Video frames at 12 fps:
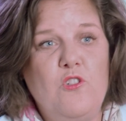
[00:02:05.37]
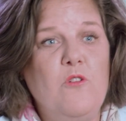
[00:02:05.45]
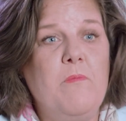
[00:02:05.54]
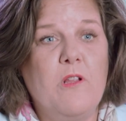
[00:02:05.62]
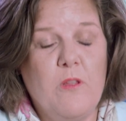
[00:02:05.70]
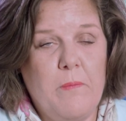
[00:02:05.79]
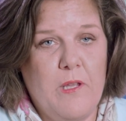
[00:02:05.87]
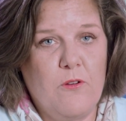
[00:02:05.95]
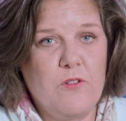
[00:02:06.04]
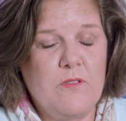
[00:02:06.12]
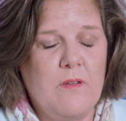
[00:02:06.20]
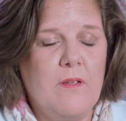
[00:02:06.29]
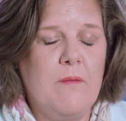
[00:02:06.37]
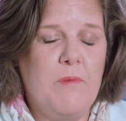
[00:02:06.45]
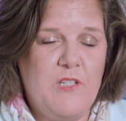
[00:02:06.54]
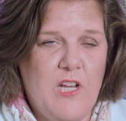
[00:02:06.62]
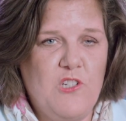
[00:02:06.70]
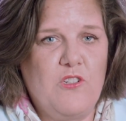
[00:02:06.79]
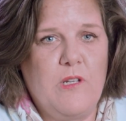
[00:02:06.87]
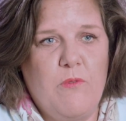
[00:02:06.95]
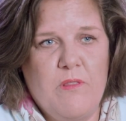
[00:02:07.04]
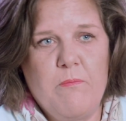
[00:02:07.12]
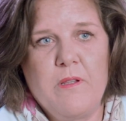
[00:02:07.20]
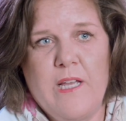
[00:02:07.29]
2 millimeters, potentially
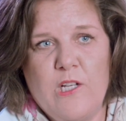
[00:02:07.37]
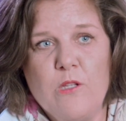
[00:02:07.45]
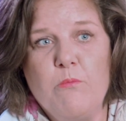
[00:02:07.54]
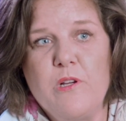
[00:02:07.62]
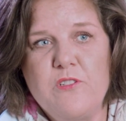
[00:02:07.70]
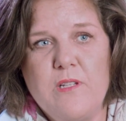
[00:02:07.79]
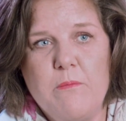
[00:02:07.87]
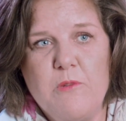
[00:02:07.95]
with molecular breast